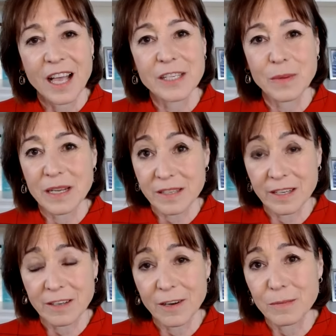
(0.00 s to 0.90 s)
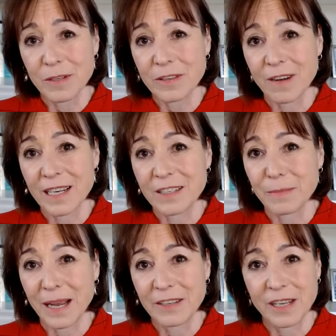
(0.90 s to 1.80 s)
as well as the global threat to
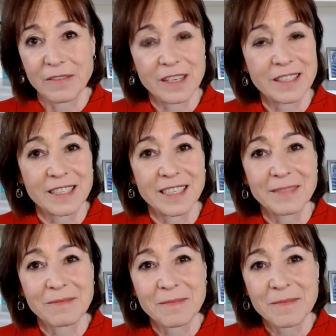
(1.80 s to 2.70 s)
biodiversity.